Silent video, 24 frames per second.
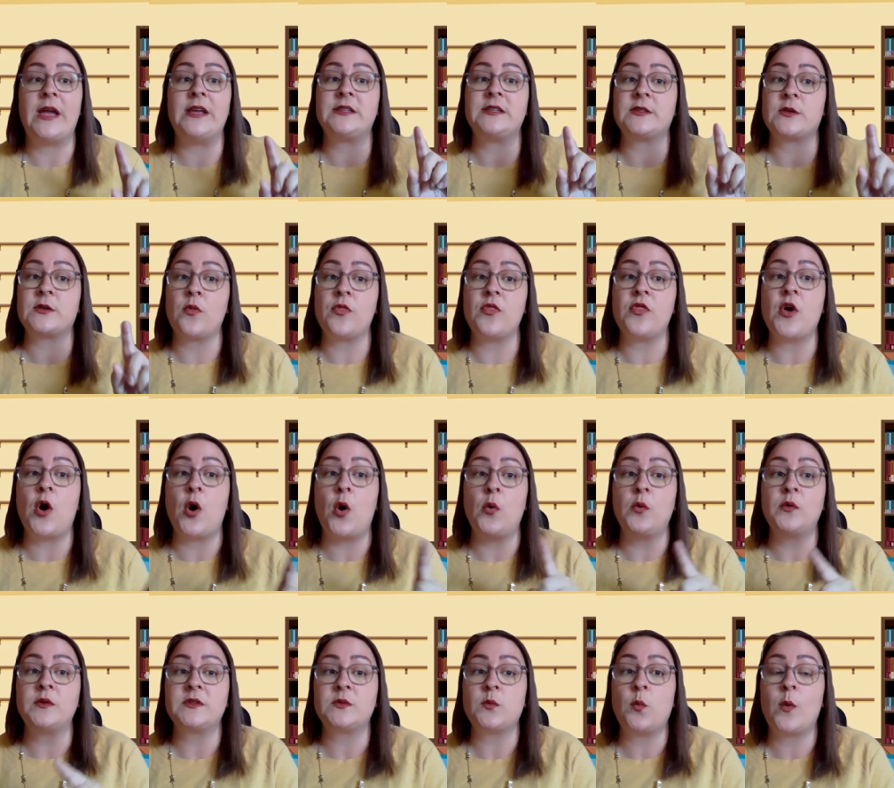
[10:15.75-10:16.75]
So
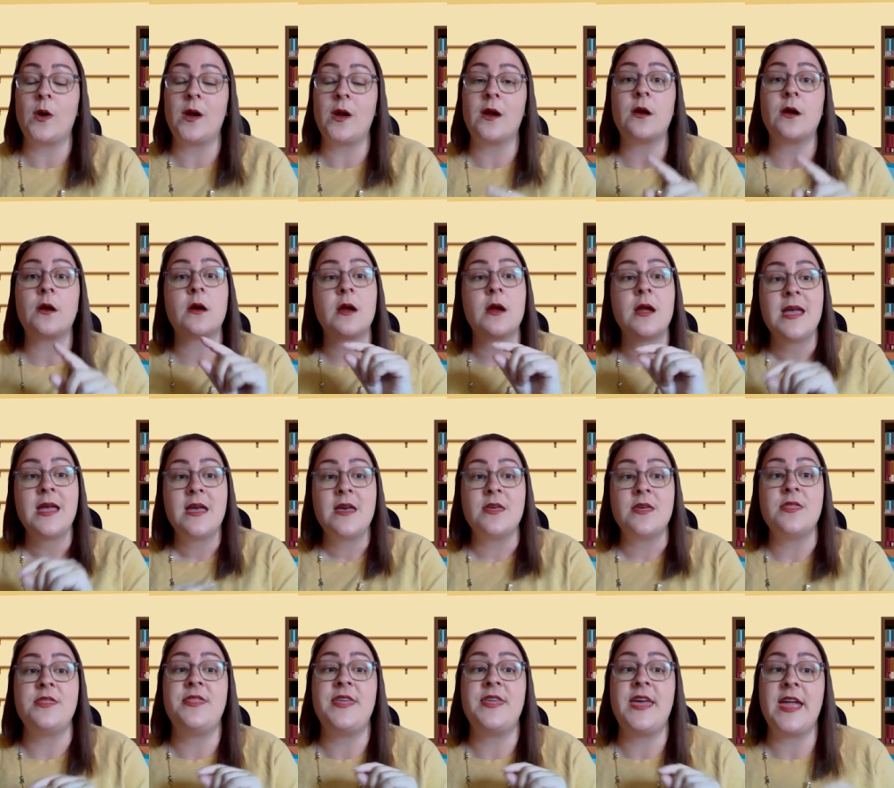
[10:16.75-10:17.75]
those were
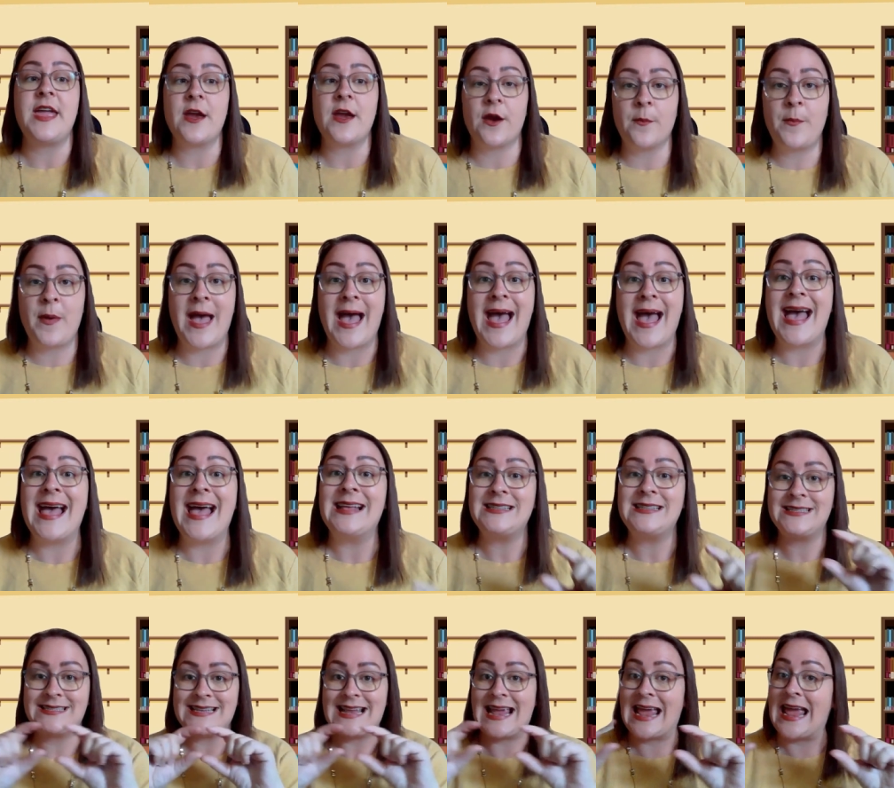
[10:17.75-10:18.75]
their pants,